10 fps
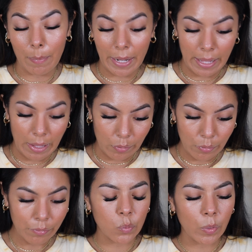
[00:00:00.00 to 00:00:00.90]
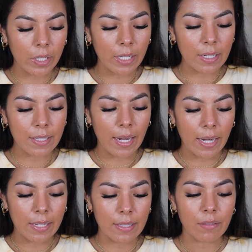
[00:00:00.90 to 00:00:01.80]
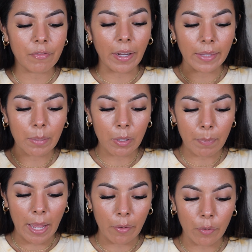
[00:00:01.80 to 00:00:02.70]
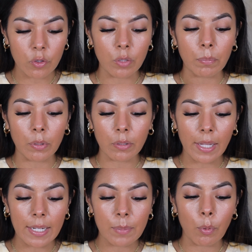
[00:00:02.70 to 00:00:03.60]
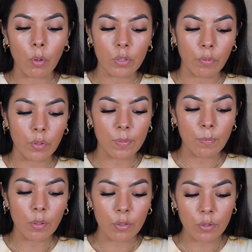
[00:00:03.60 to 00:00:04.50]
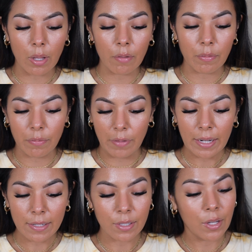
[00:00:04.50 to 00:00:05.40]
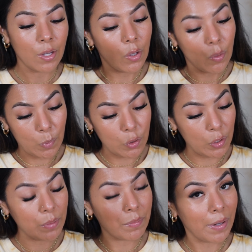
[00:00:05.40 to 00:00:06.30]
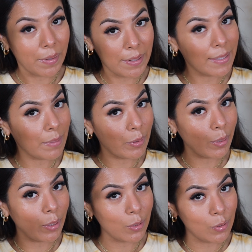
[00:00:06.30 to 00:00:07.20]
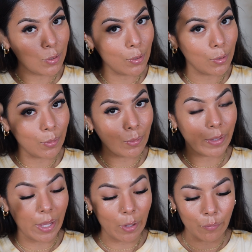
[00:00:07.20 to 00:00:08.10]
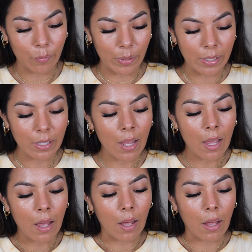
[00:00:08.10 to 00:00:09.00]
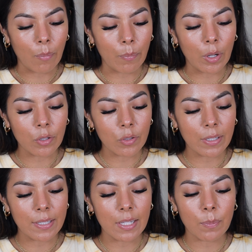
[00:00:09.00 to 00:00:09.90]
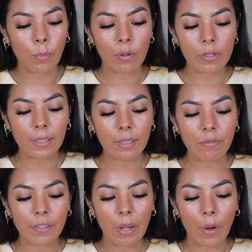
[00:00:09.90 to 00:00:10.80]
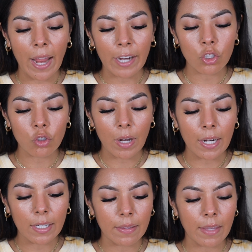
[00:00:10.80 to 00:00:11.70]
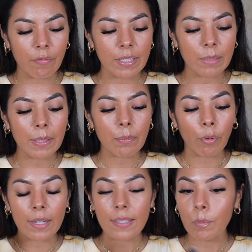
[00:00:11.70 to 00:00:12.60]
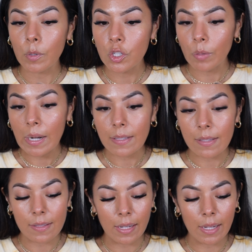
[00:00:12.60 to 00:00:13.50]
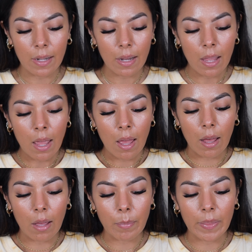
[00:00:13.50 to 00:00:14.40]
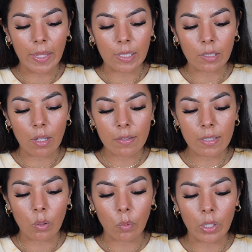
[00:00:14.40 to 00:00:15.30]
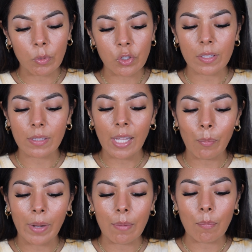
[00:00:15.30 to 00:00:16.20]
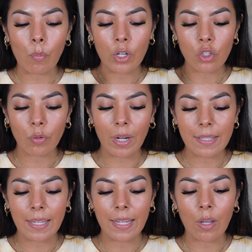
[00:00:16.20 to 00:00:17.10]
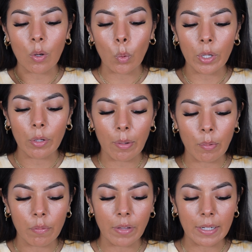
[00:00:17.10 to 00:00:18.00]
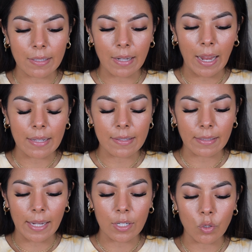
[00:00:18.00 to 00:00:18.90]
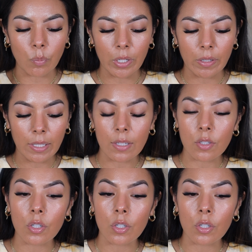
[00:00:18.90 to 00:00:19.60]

by e.l.f. This one contains the finely milled powders to blur lines, pores for a smoother, soft effect which is very similar to the e.l.f. one. Um, it also contains porcelain flower extract that visibly brightens and moisturizes skin, um, and then glossy oil, which is lightweight moisturizing oil that reflects and adds light to where you need it